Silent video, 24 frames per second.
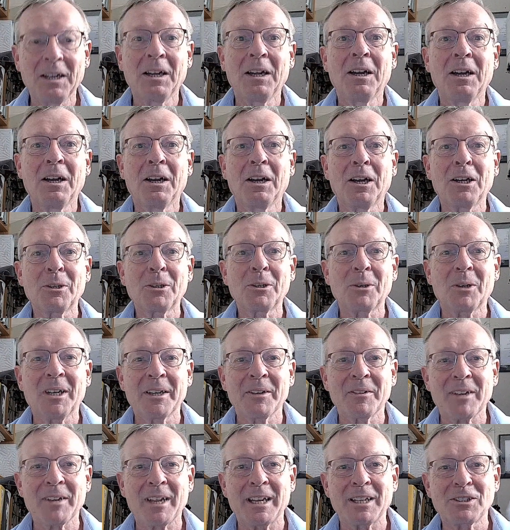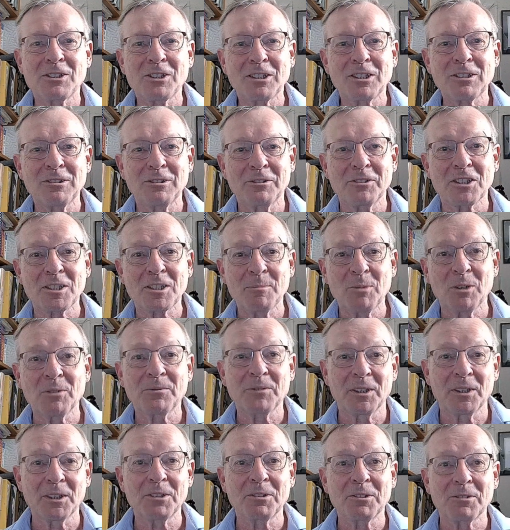Oh, hi there. Just look at some more
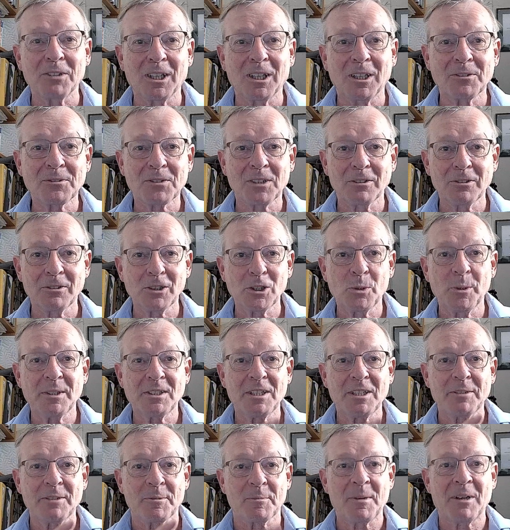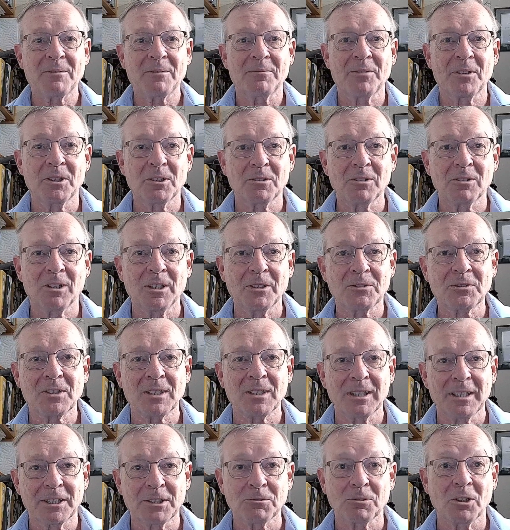photographs. I've got a quick tip about photographs
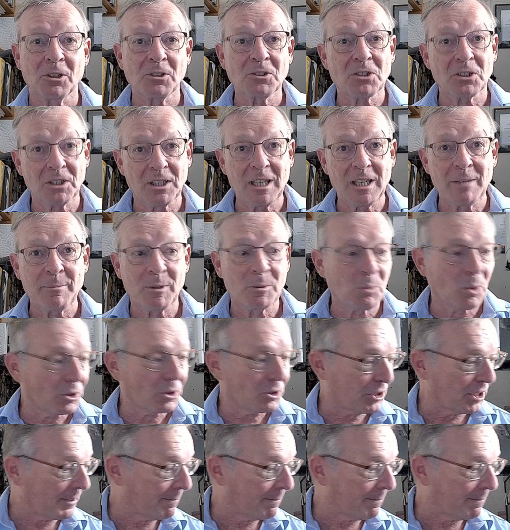later on, so keep on watching.